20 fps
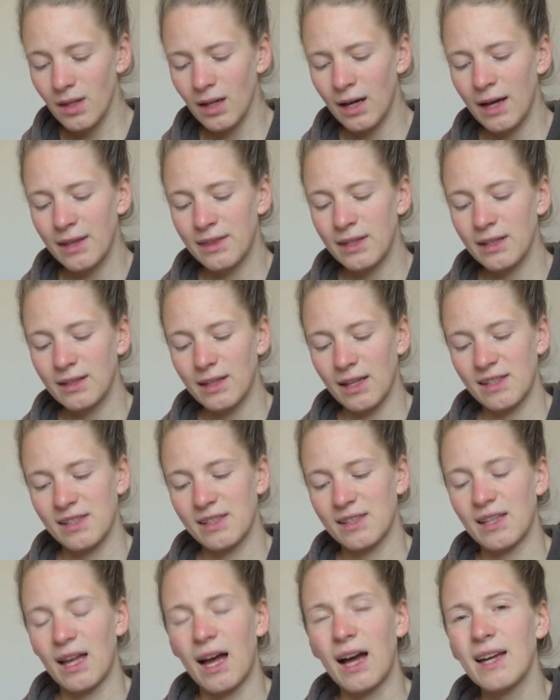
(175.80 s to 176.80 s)
I think
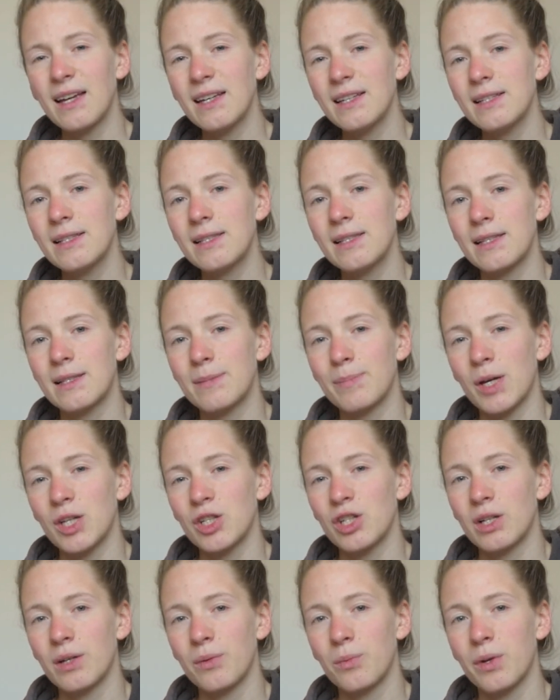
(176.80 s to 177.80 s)
that's nice,
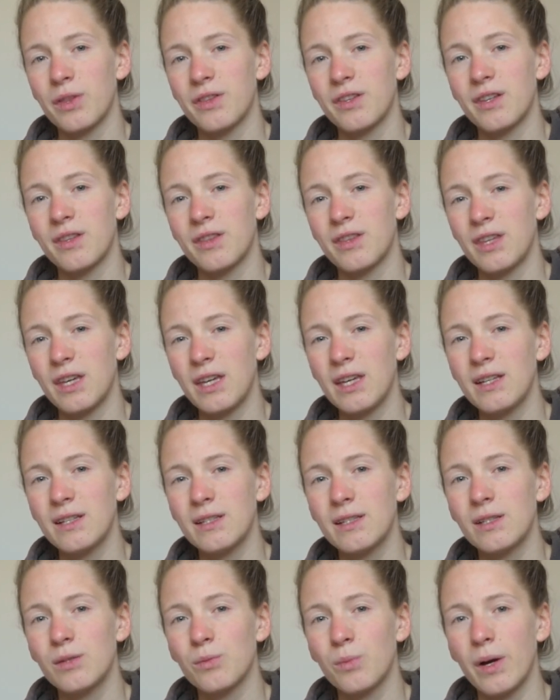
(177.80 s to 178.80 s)
especially with
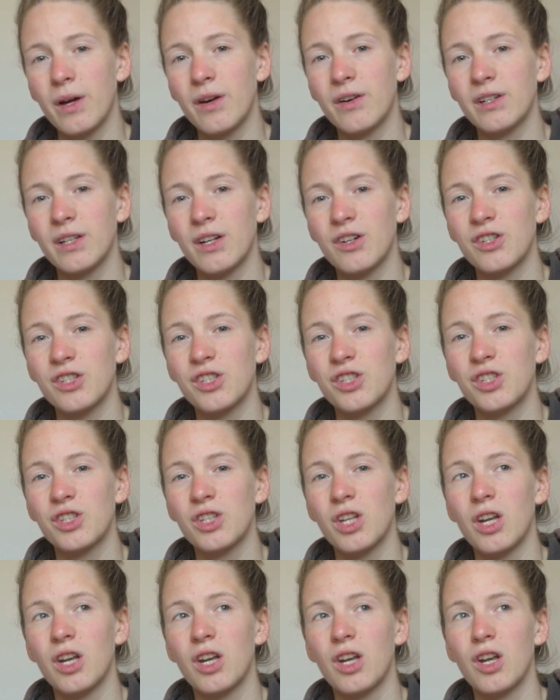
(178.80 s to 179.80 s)
things where
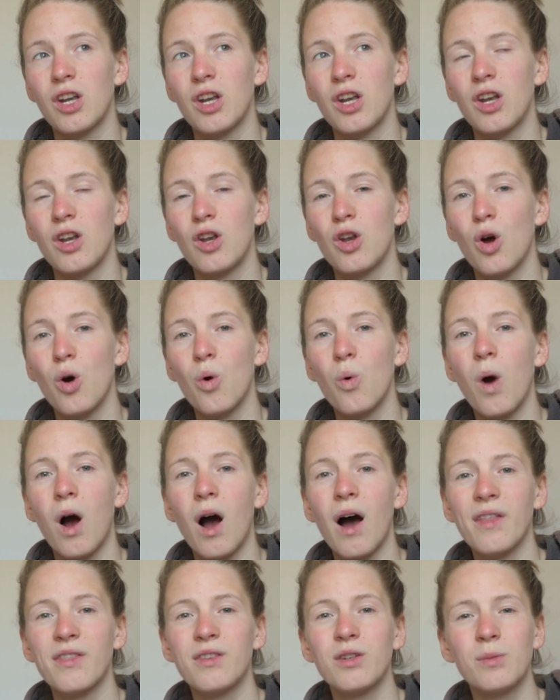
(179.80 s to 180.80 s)
there's no
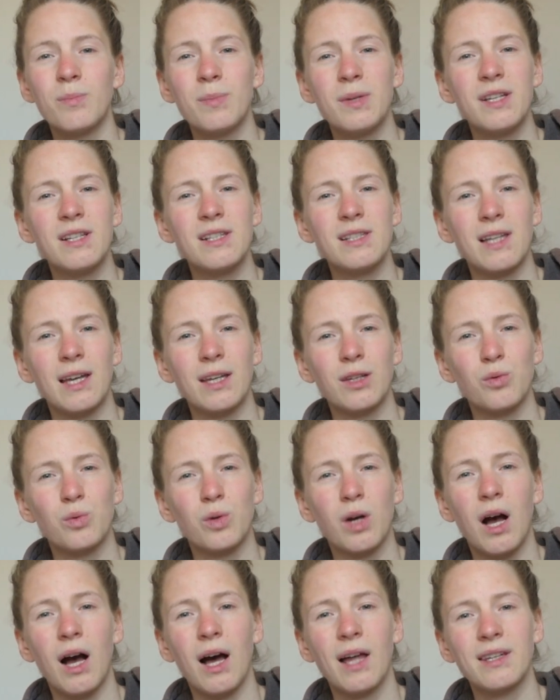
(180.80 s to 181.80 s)
other piece, like you
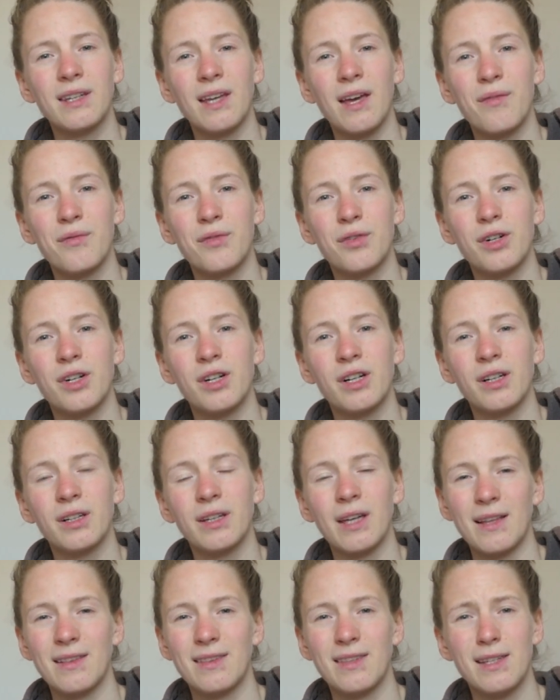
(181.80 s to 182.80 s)
can't ever
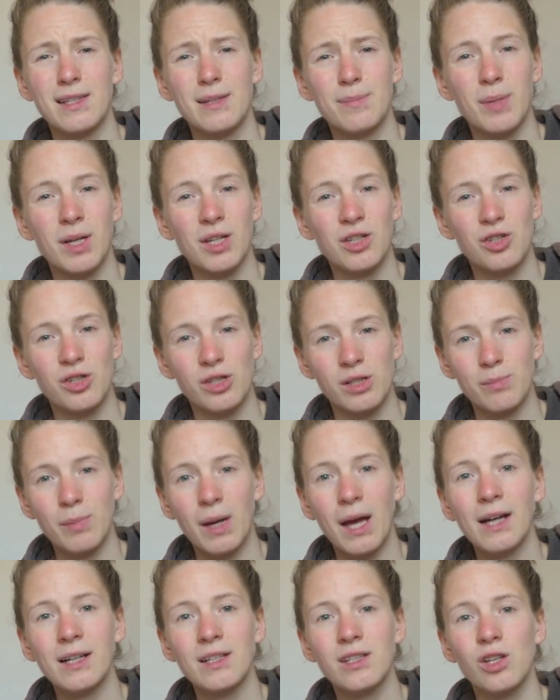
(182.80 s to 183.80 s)
get these pictures back.